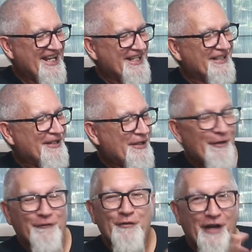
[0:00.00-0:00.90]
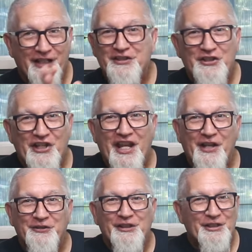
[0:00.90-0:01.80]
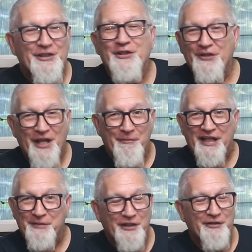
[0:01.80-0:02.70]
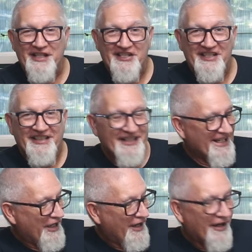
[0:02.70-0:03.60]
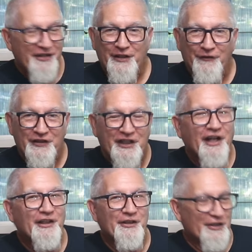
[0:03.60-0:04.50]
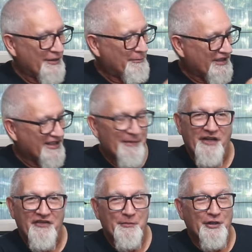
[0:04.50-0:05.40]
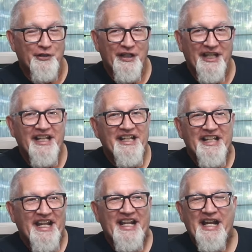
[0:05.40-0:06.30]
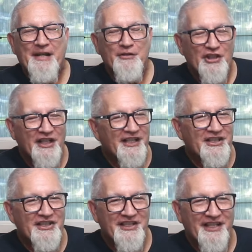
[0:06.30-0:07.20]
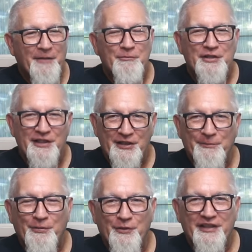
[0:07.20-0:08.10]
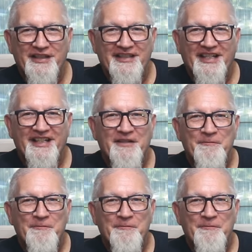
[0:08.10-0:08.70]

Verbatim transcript: and if you watch this channel, you know that makes me crazy. They are different colors, but some of them are gray, and I just am disappointed that